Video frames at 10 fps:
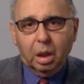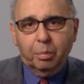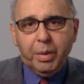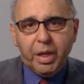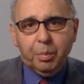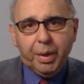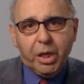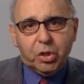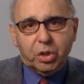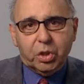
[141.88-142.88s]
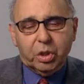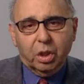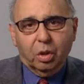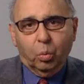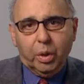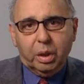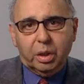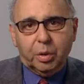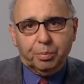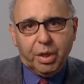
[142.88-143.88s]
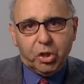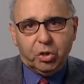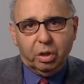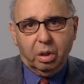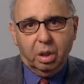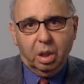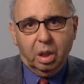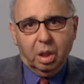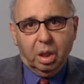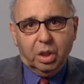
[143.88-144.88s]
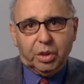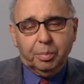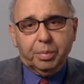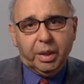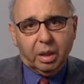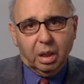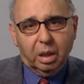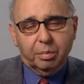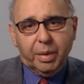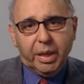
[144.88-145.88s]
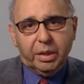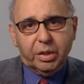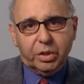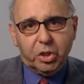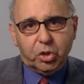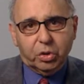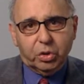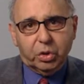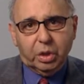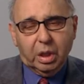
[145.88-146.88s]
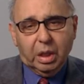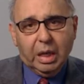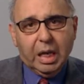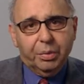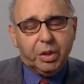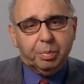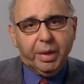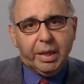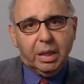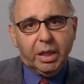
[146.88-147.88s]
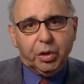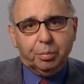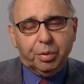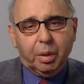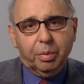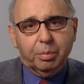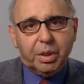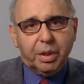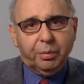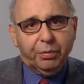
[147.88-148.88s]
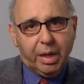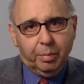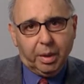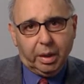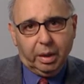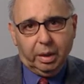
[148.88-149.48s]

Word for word: Many patients with depression simply can't make decisions, and this may lead to problems in the family.